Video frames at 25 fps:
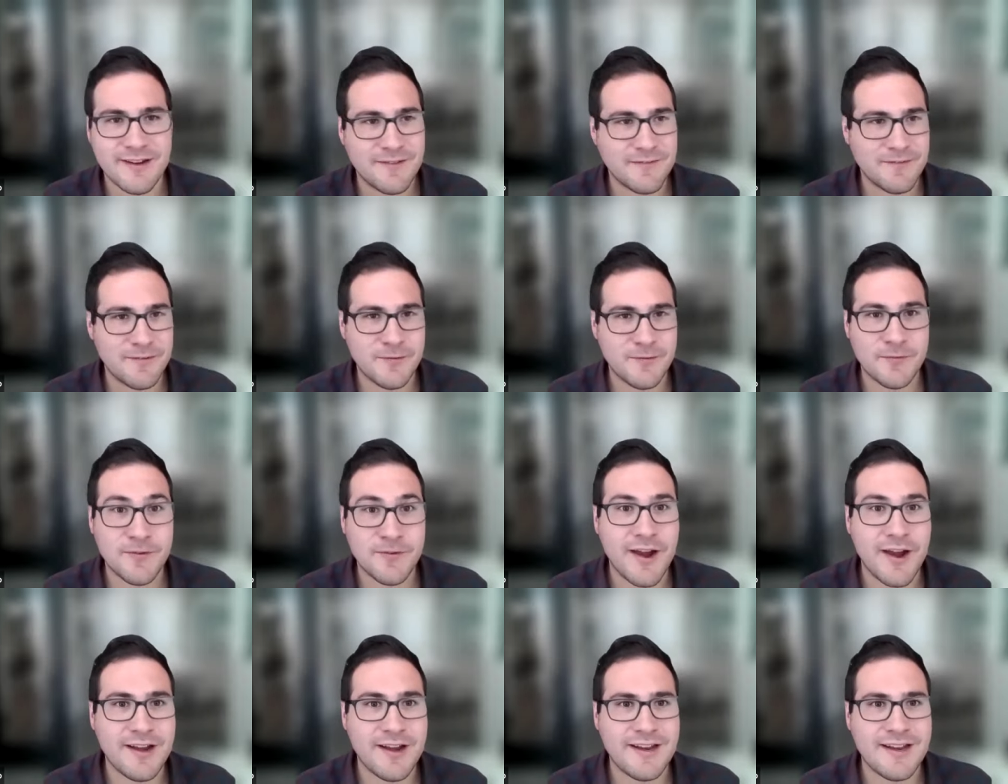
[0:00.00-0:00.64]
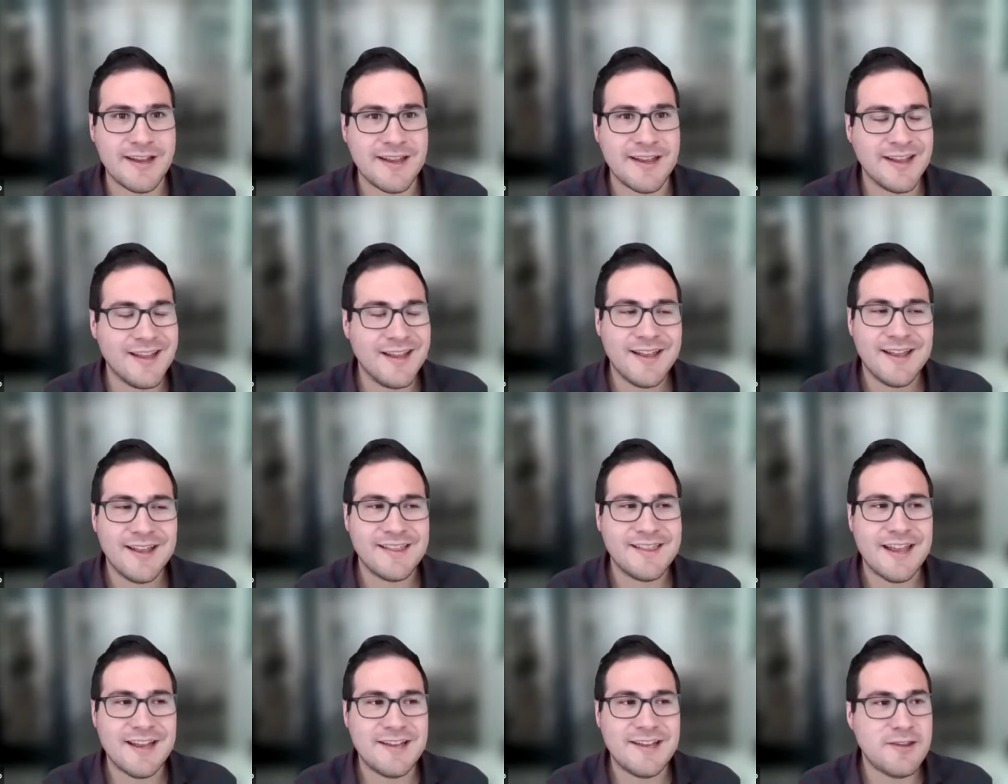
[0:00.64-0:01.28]
And if you find it,
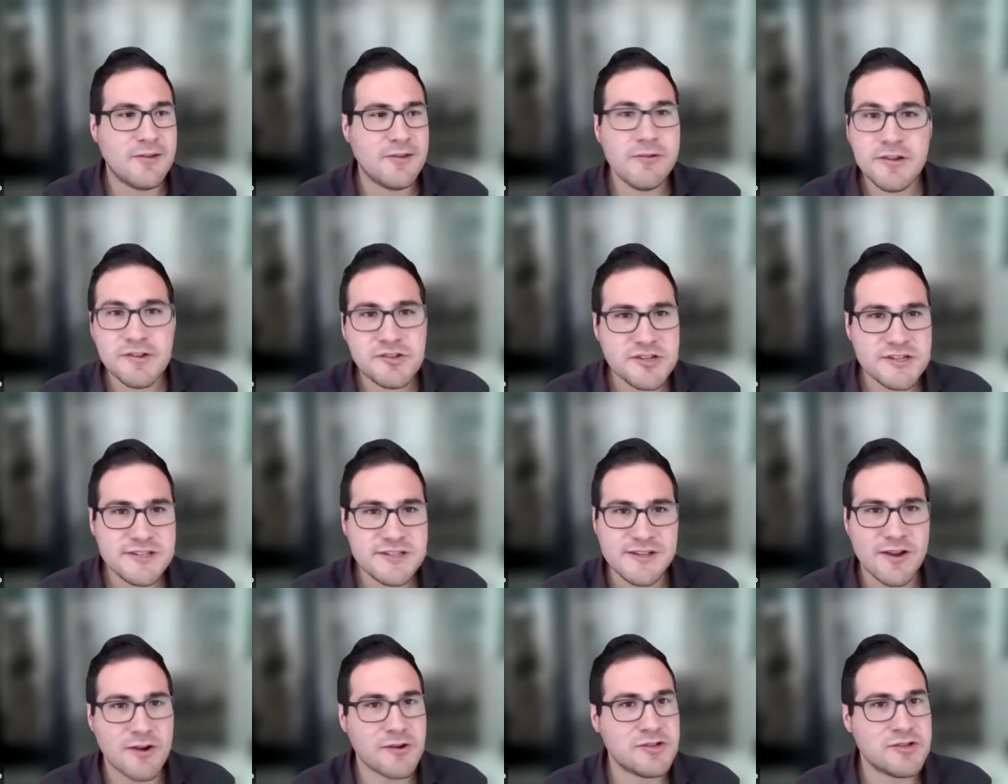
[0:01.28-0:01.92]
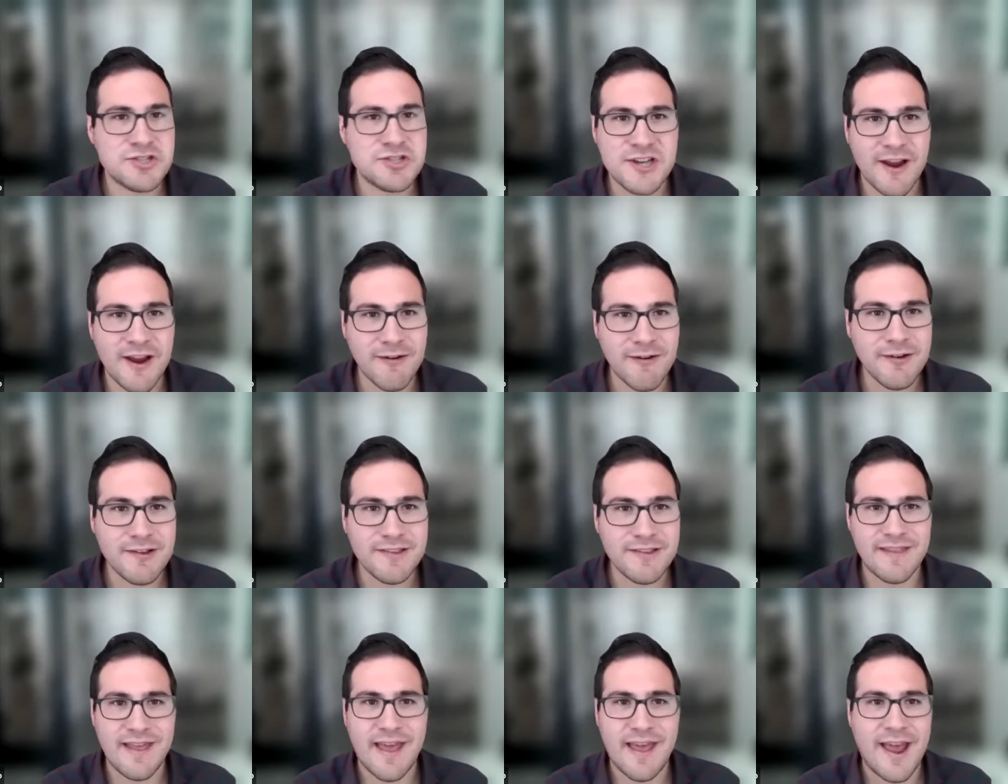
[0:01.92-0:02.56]
then you could just start
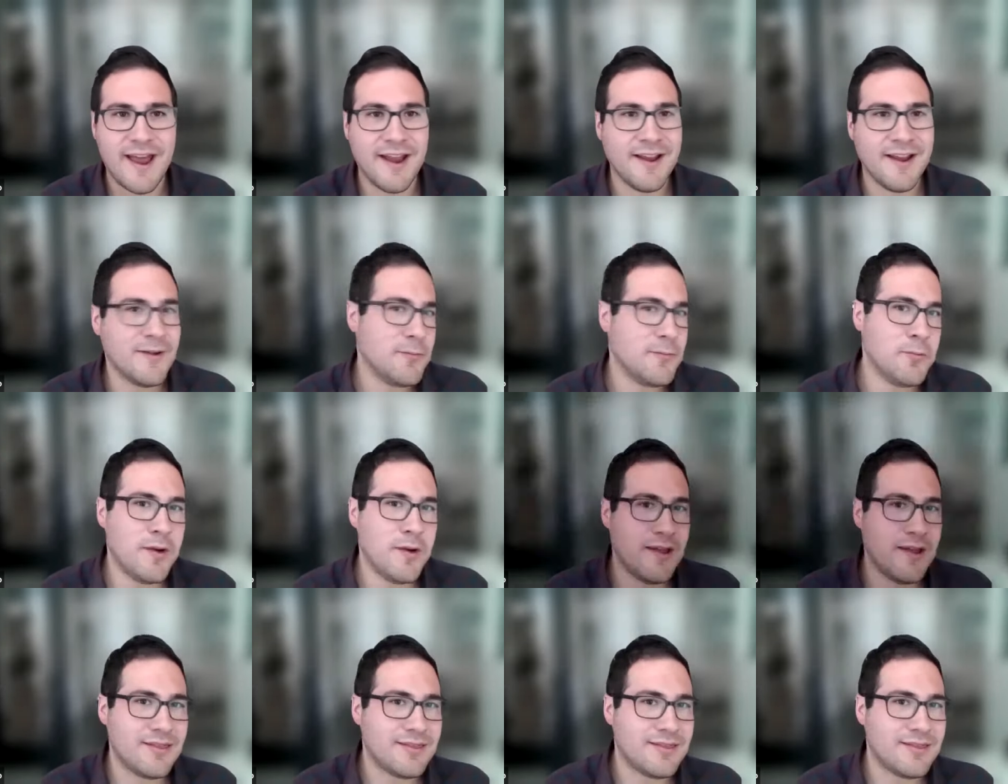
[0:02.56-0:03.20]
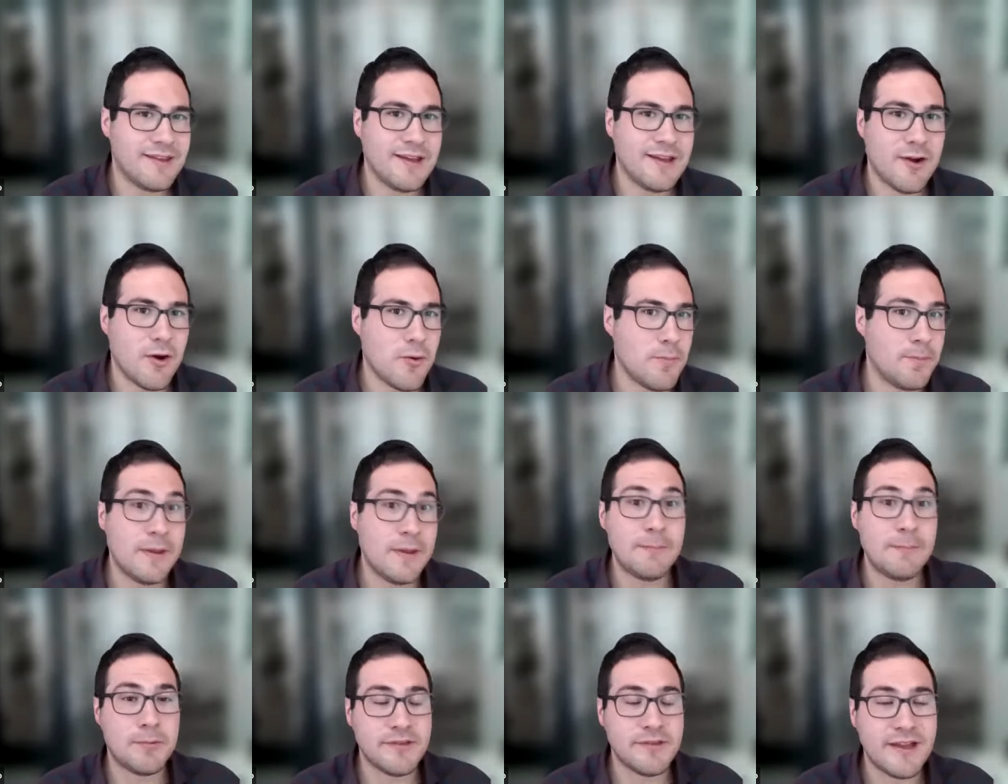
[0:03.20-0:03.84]
sharing that with you know
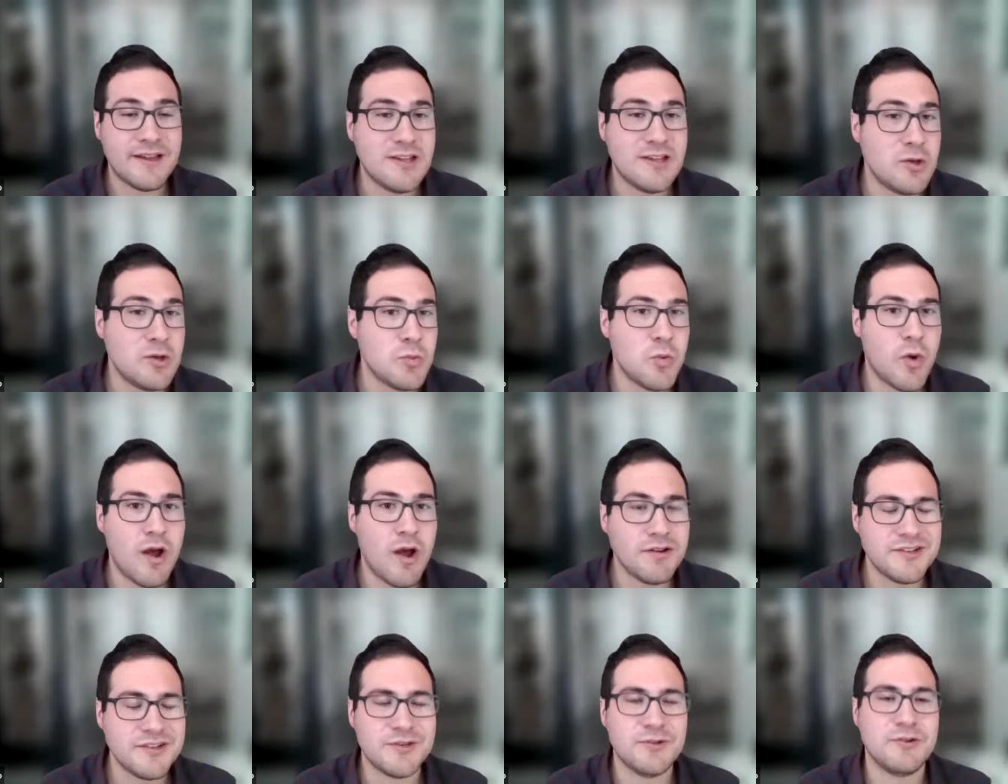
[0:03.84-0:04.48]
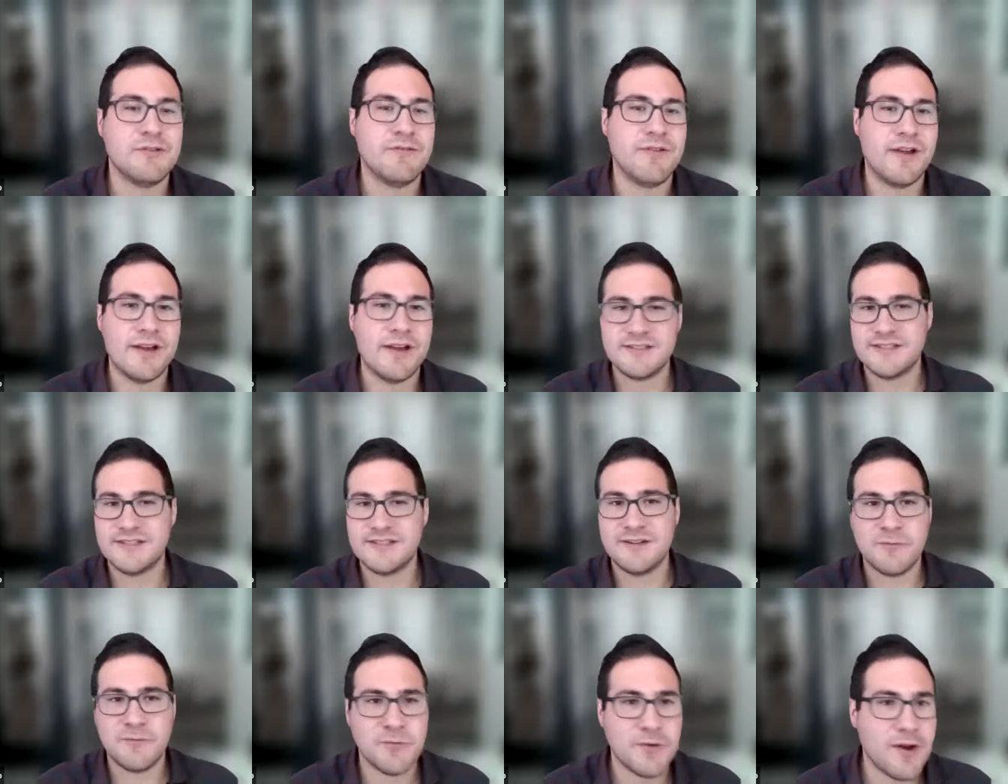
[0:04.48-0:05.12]
people that you want to
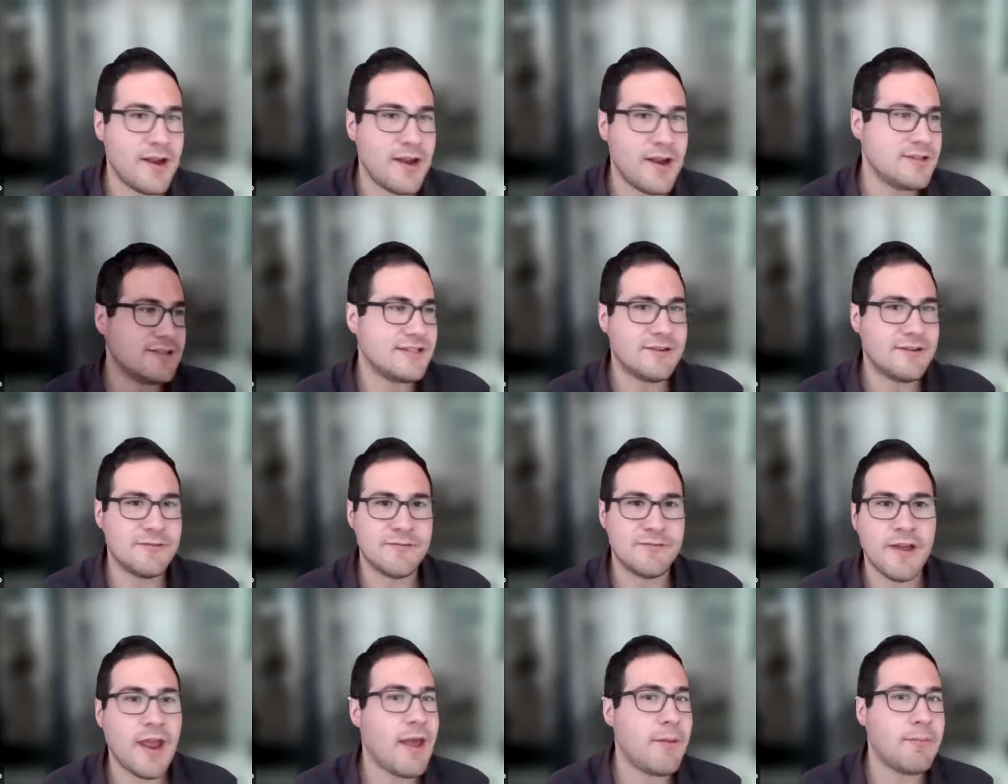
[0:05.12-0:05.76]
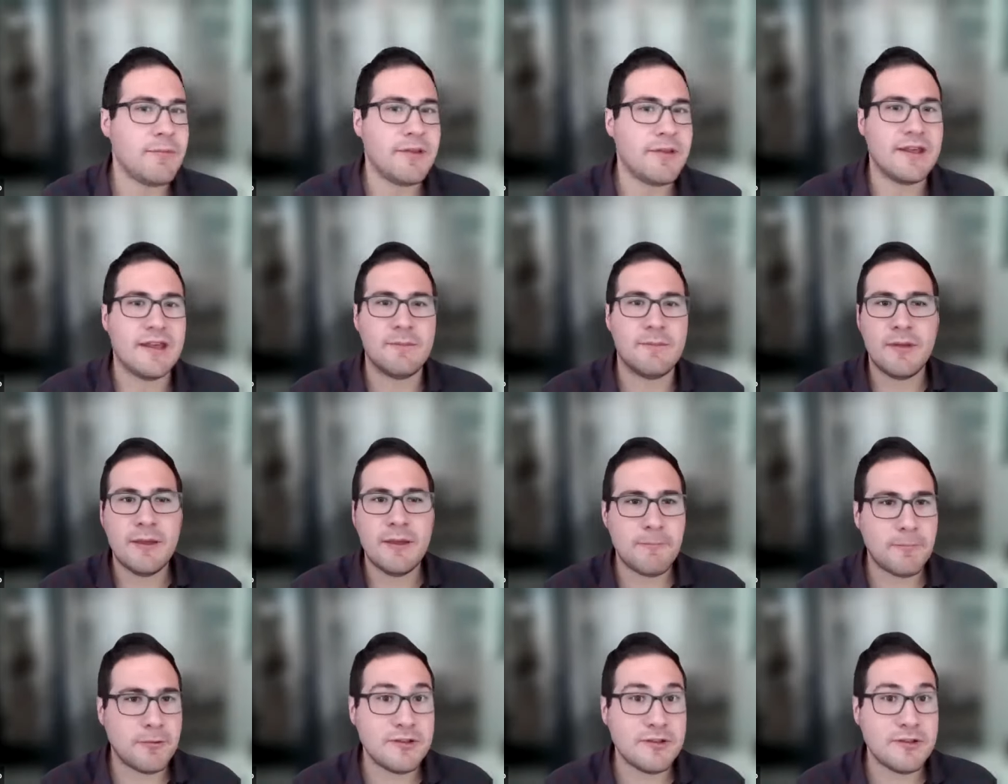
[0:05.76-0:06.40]
invest and friends and family and
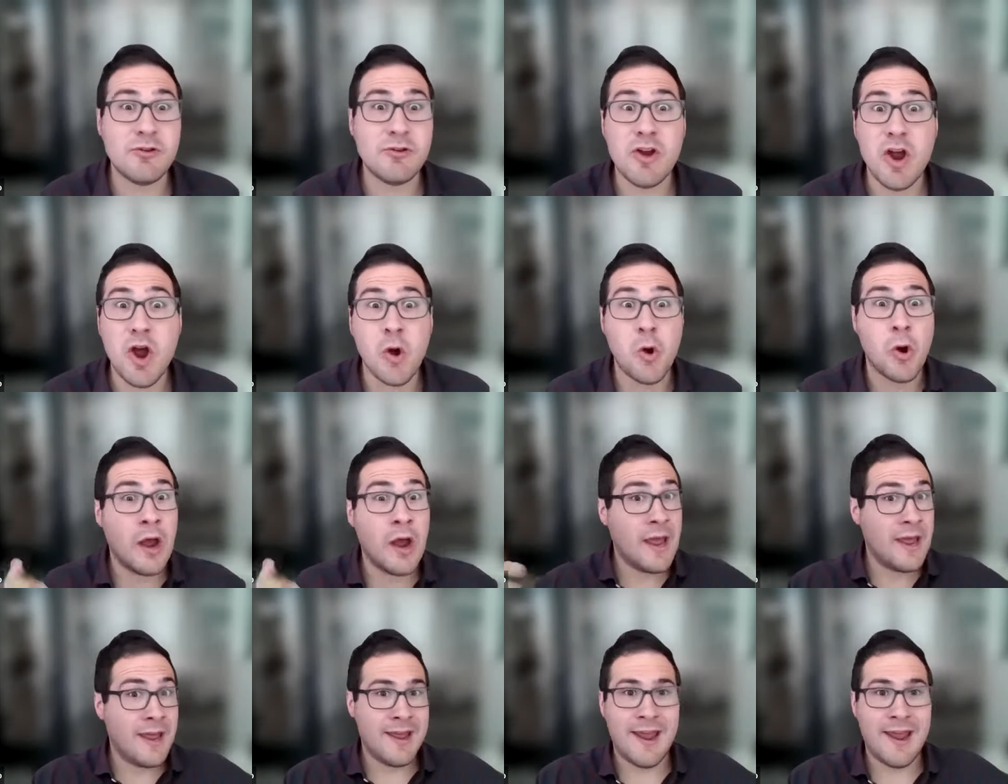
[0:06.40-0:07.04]
people you know